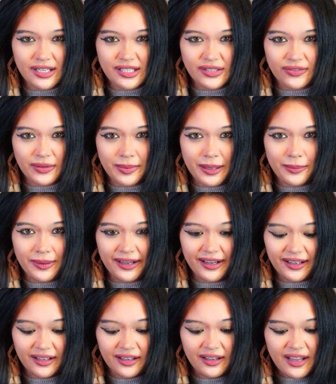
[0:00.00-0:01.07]
of the
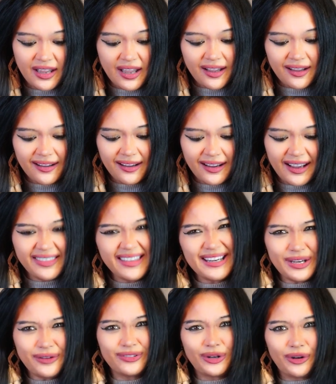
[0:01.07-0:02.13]
public. And then
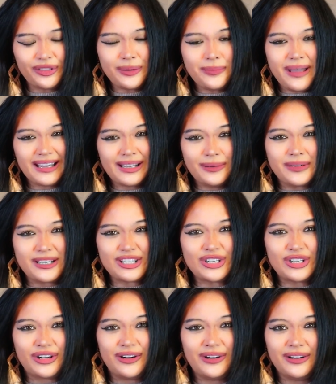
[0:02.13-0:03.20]
you've got the Met
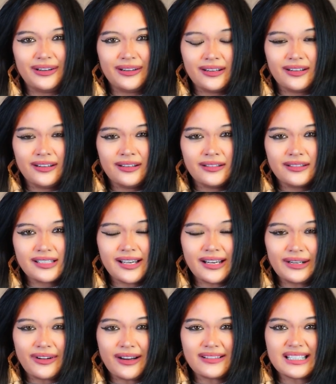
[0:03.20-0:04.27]
Commissioner
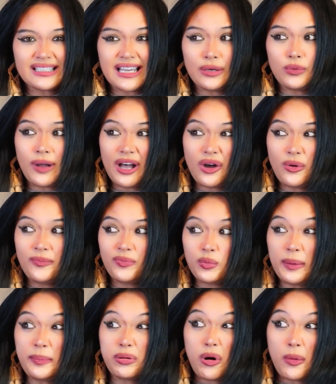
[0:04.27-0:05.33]
turning around and saying, well, we
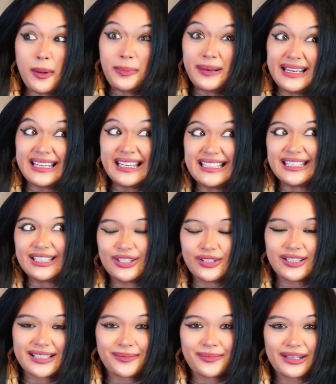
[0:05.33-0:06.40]
probably need to do
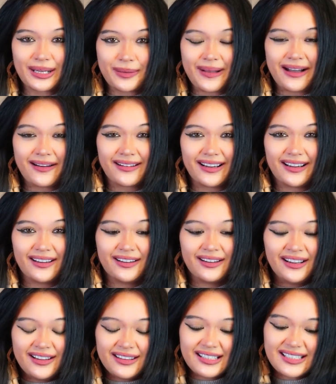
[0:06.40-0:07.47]
something about it.
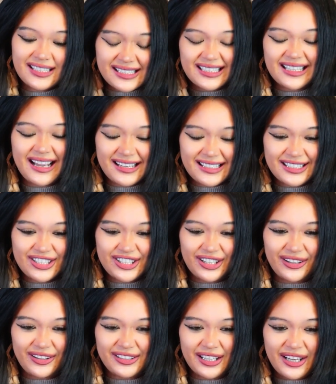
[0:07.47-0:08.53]
This is the
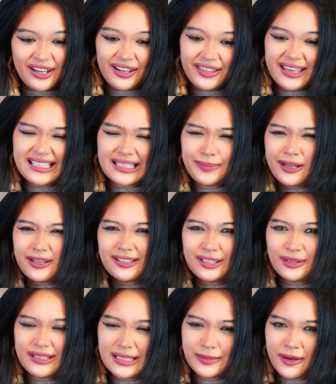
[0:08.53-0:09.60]
attitude. Are they supposed
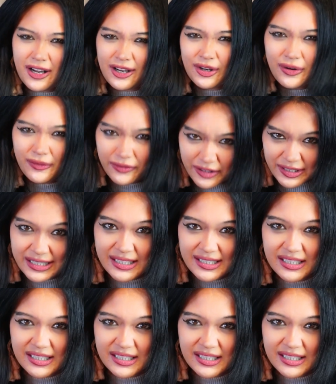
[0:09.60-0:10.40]
to inspire confidence